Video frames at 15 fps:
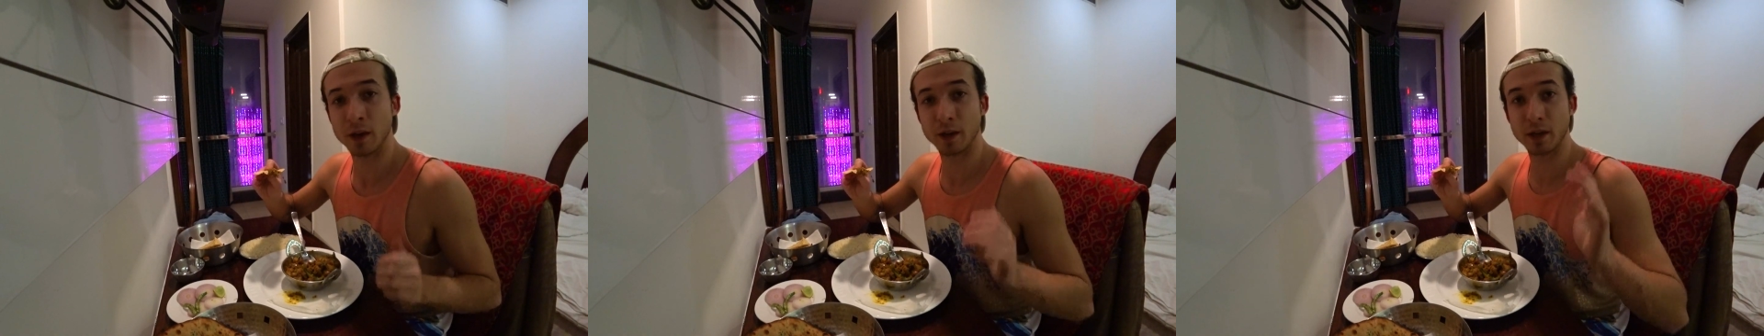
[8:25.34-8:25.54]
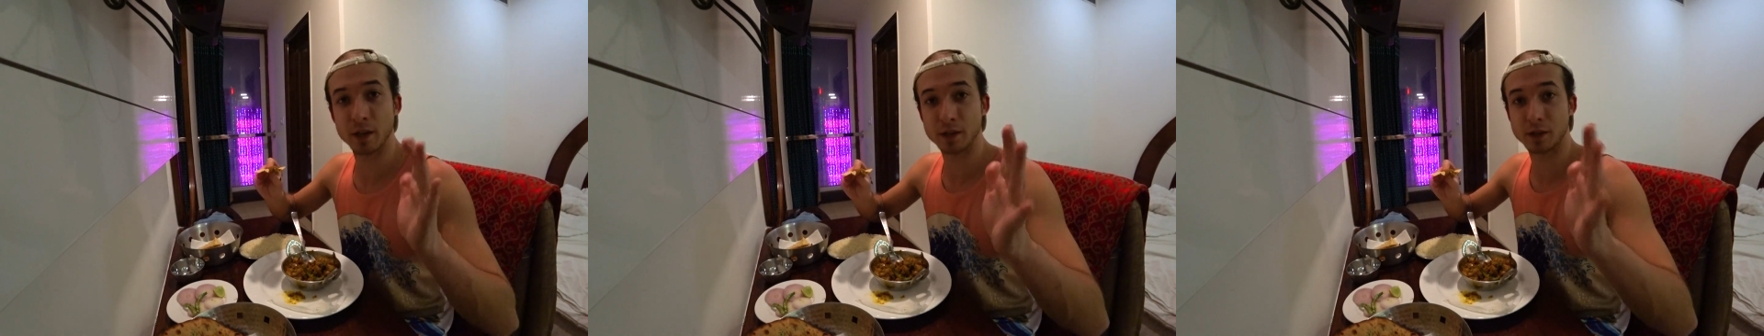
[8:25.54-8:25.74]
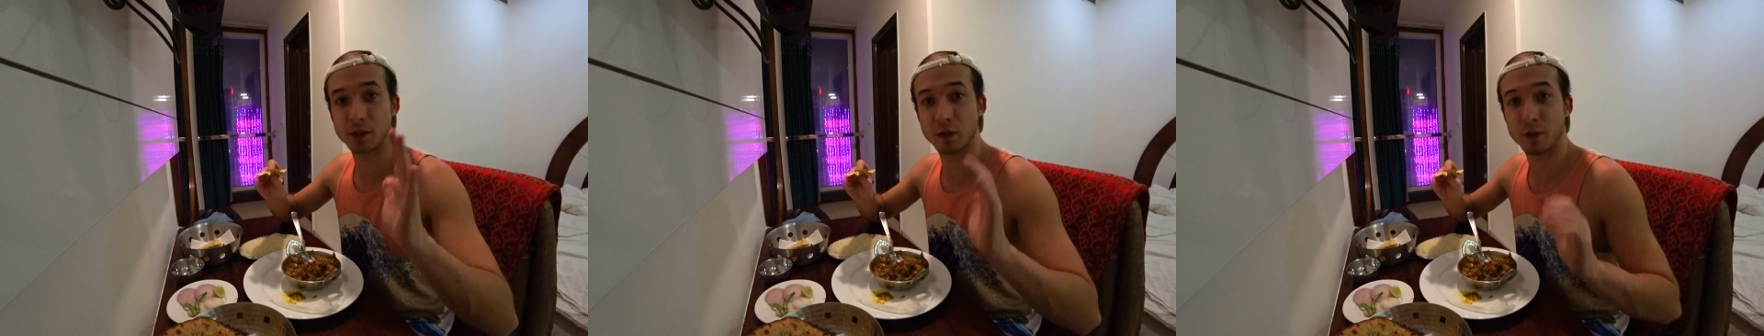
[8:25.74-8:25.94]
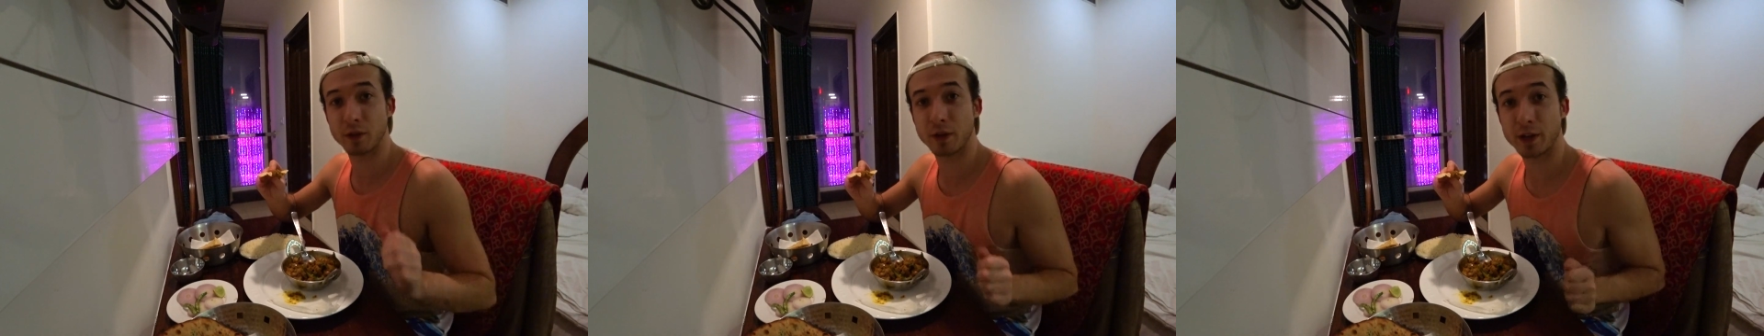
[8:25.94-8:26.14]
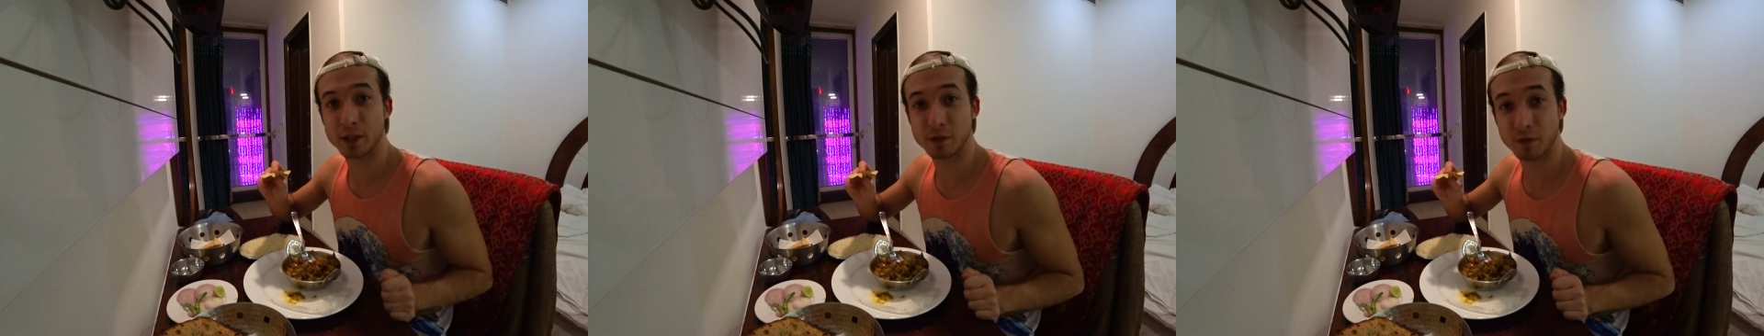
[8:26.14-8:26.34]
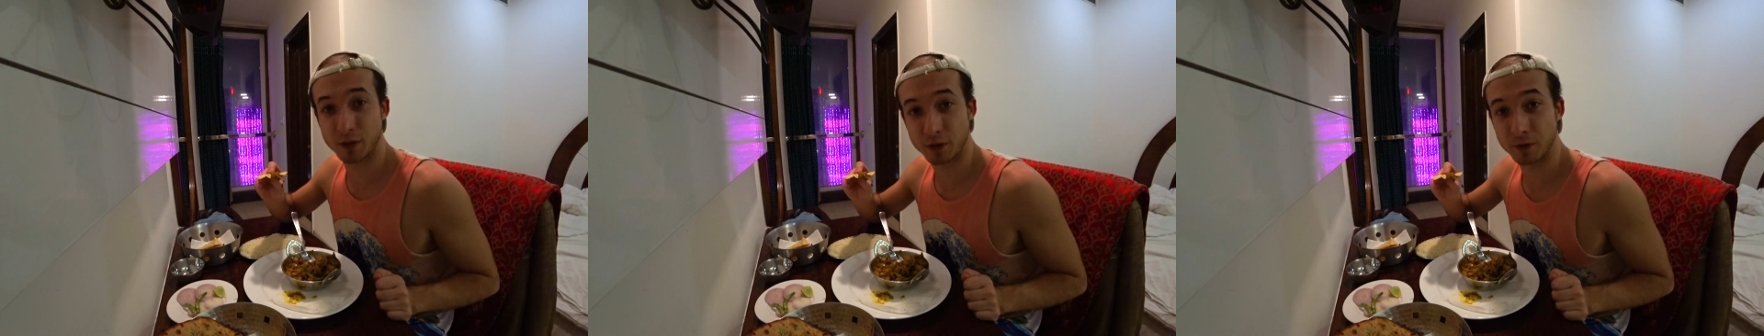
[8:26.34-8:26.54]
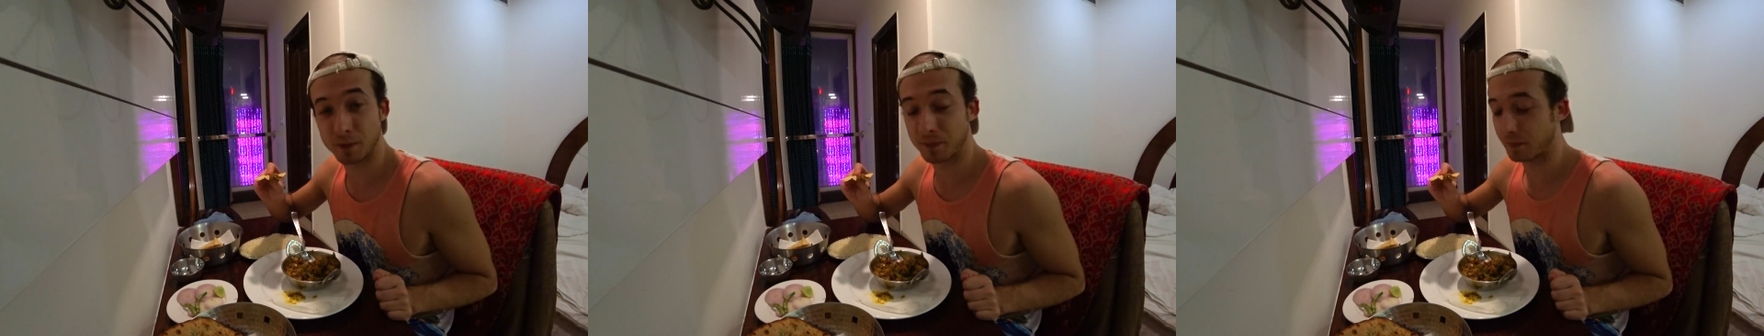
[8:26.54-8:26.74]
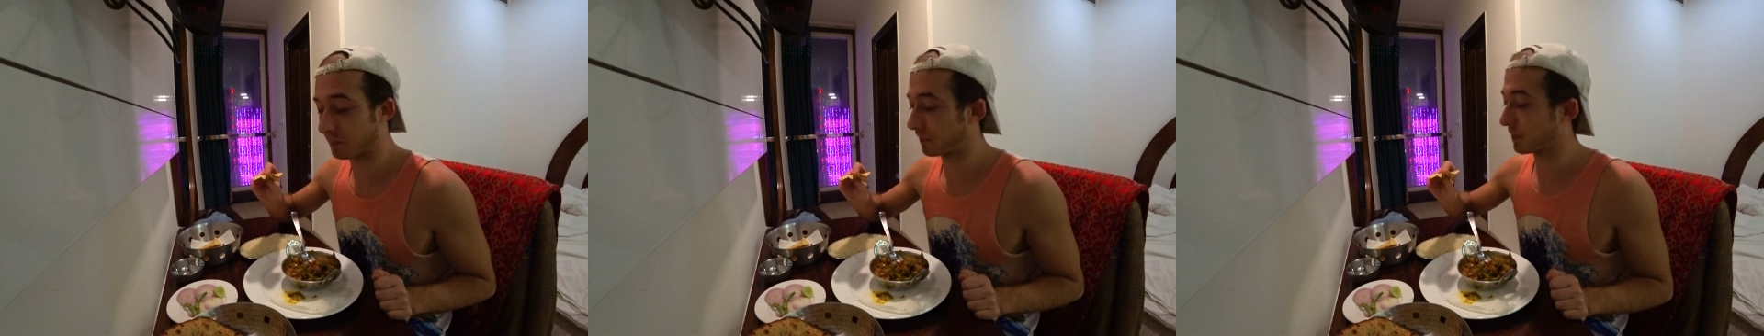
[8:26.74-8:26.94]
yeah, see you in the next video.
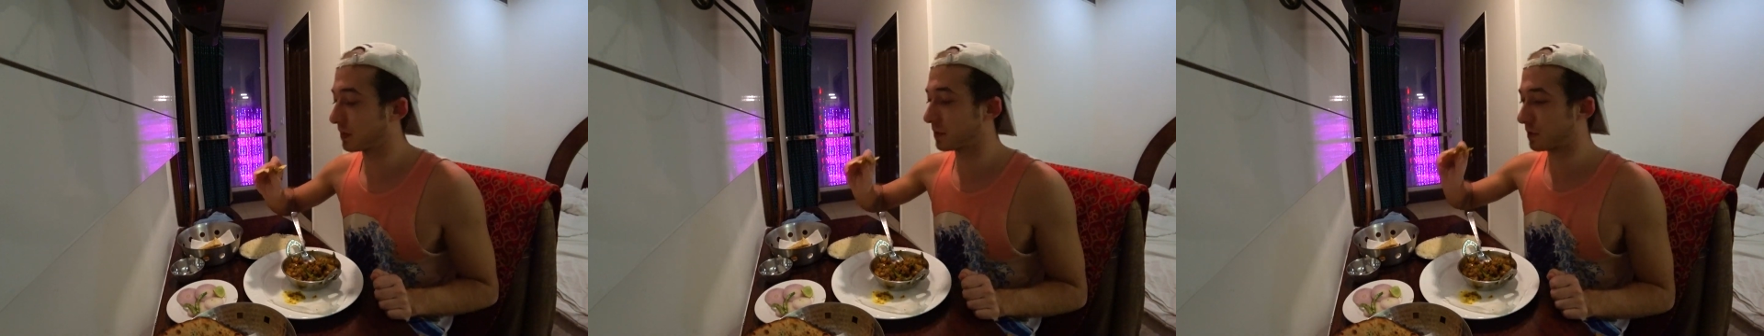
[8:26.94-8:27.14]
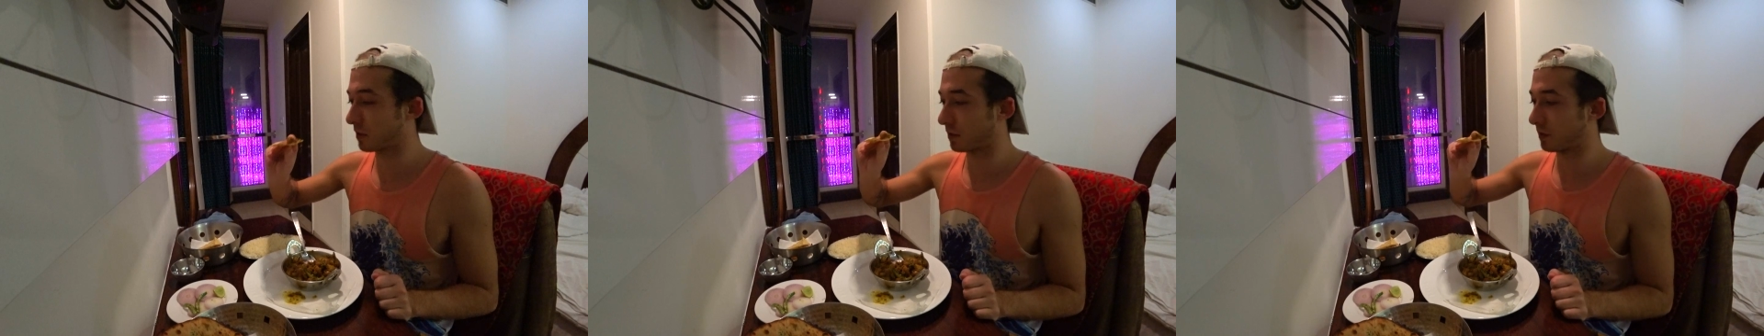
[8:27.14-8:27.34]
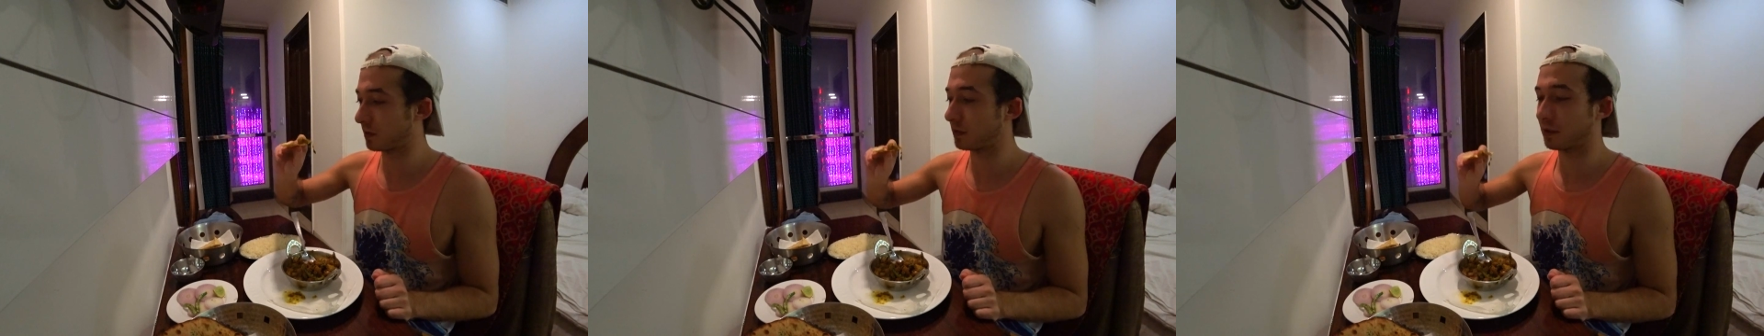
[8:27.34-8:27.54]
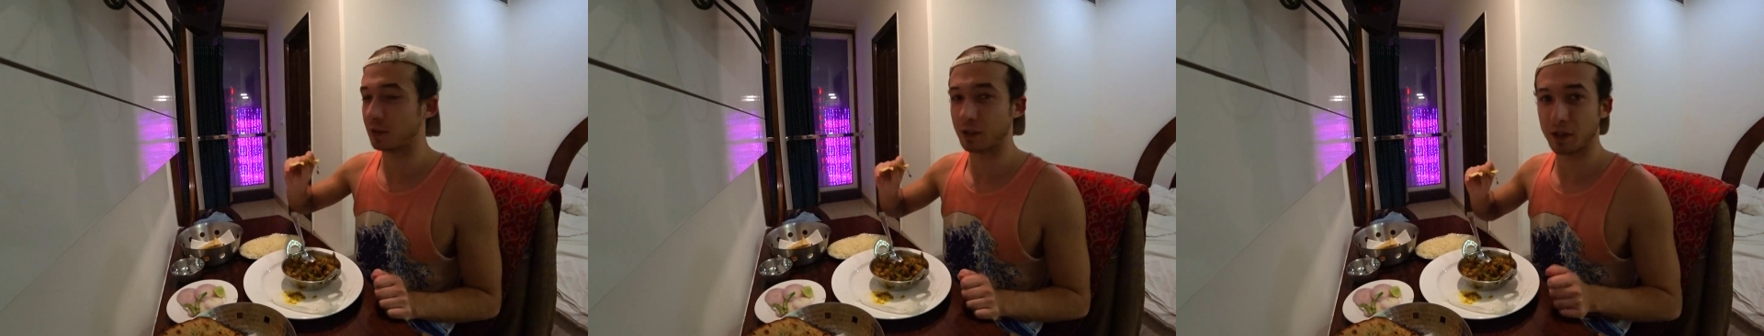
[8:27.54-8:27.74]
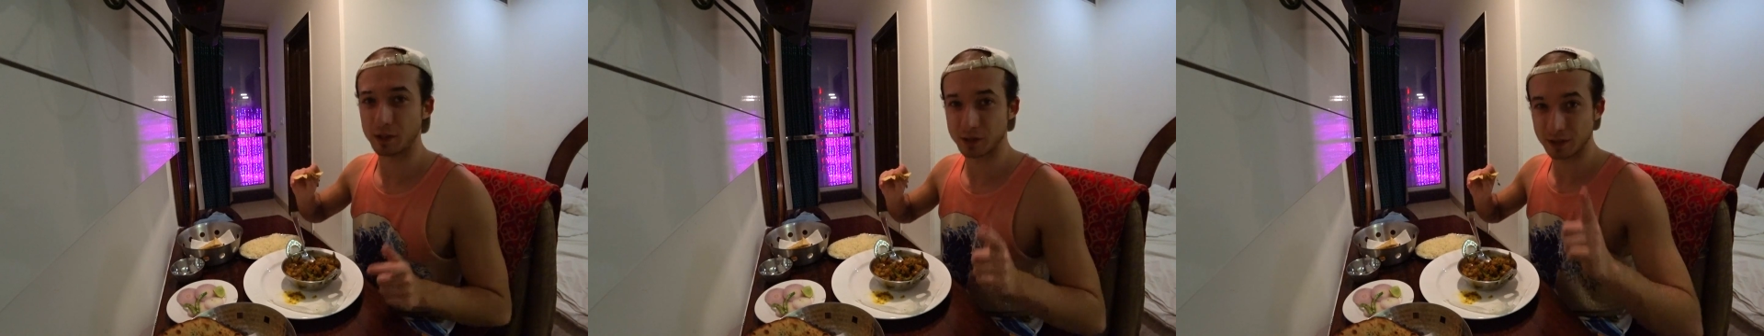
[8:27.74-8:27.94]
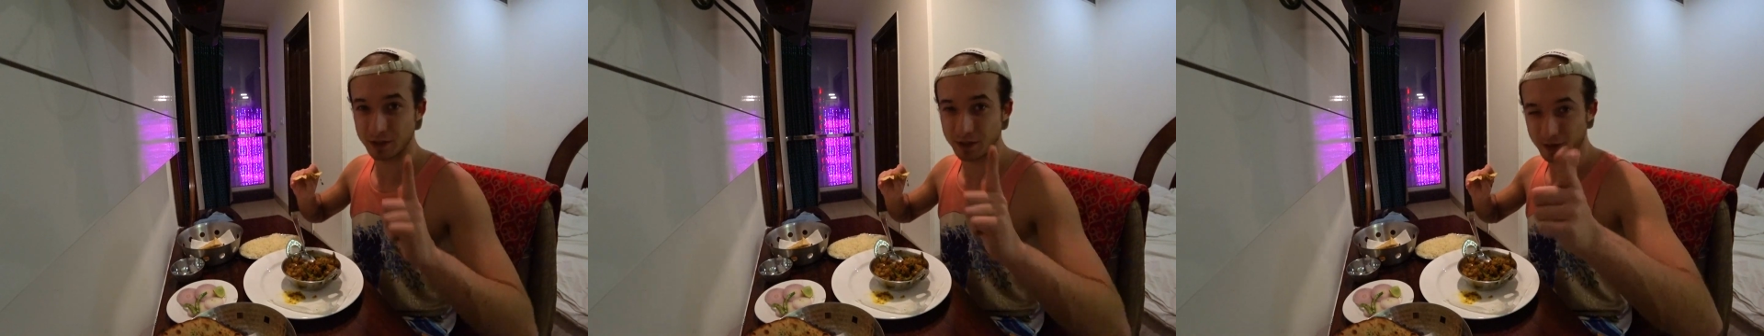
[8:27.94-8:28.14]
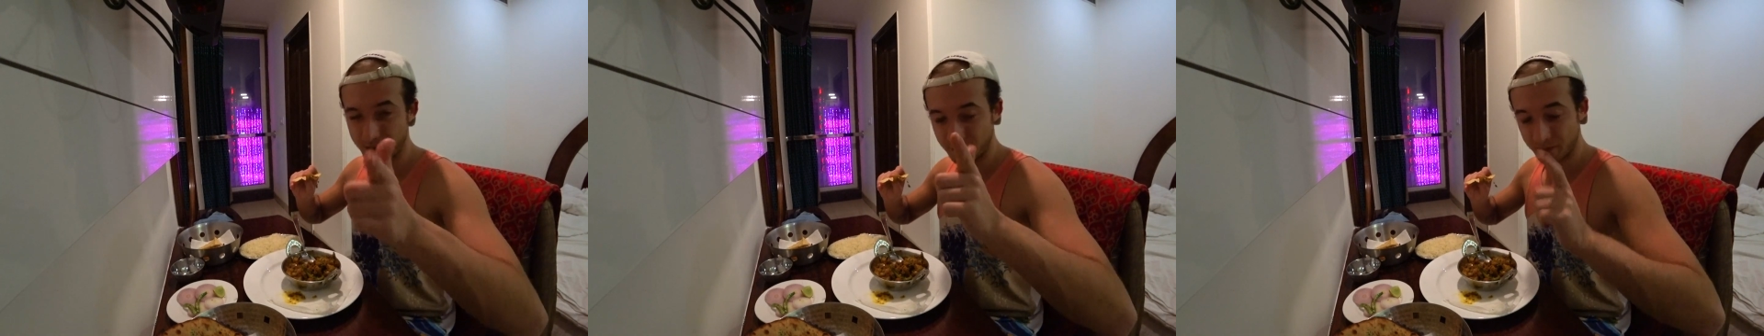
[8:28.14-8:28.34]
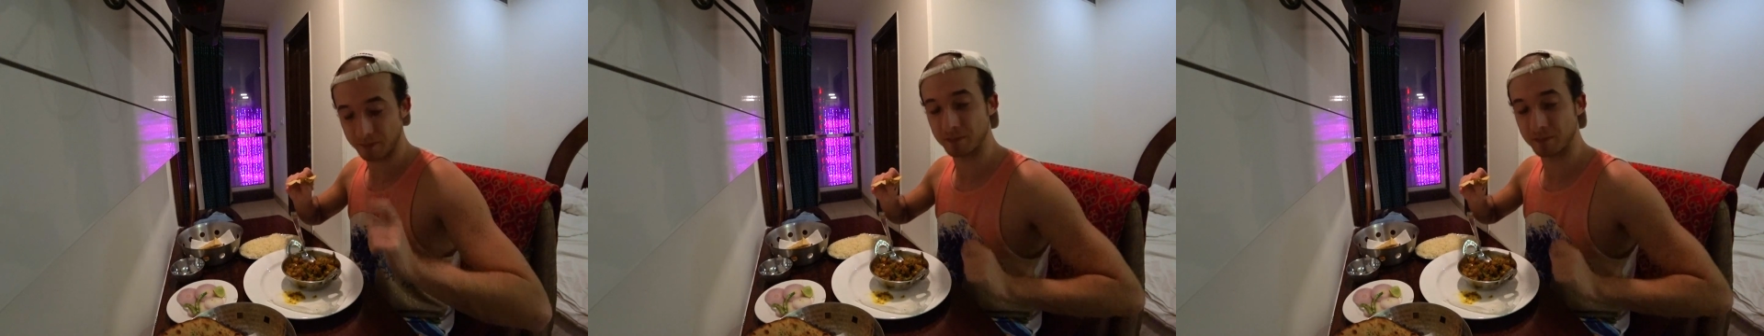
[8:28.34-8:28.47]
So until then.